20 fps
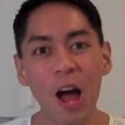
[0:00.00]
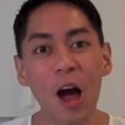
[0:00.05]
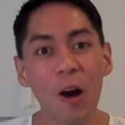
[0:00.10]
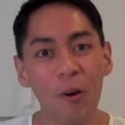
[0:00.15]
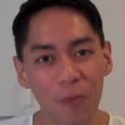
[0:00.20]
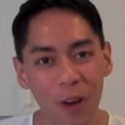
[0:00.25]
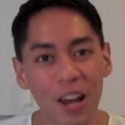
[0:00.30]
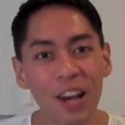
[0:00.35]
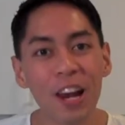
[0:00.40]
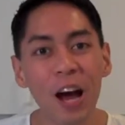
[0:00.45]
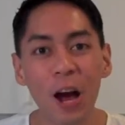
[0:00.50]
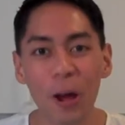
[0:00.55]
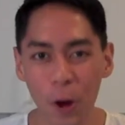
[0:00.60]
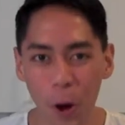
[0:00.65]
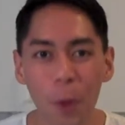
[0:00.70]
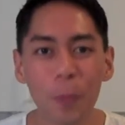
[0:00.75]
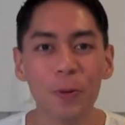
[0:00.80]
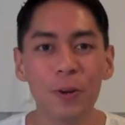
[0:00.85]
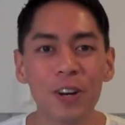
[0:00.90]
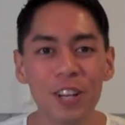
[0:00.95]
Well, I
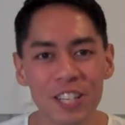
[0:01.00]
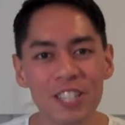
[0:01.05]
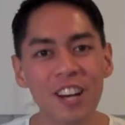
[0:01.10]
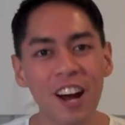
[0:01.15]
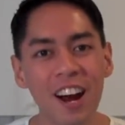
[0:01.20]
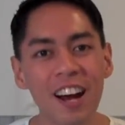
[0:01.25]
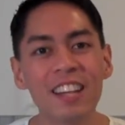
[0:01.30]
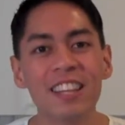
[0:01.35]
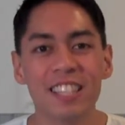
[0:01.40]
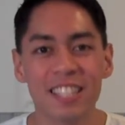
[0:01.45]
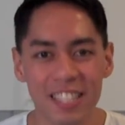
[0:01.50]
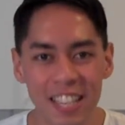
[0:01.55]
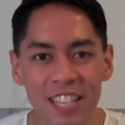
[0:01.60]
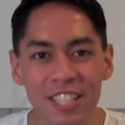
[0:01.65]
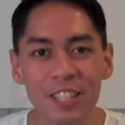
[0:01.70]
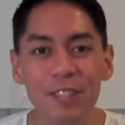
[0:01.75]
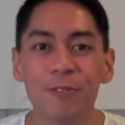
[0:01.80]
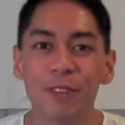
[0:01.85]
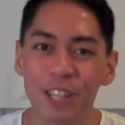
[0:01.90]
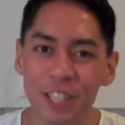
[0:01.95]
hope you enjoyed this
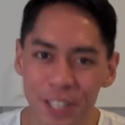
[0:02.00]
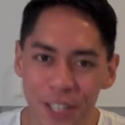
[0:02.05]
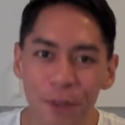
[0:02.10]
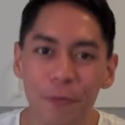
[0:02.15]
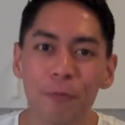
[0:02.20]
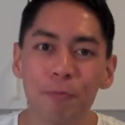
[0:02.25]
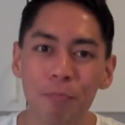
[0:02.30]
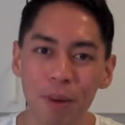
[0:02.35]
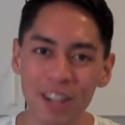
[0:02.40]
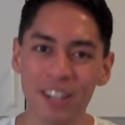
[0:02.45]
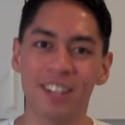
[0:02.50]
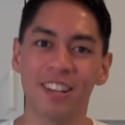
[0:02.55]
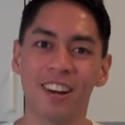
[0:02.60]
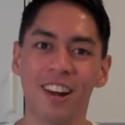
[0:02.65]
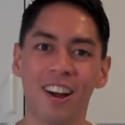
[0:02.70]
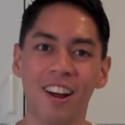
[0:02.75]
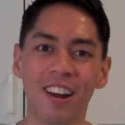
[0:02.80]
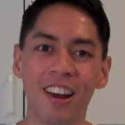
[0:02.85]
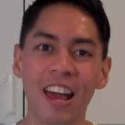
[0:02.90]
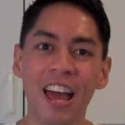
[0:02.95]
session with Chef
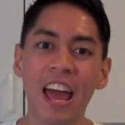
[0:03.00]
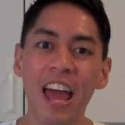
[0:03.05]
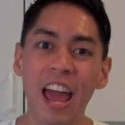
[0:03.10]
Bantilal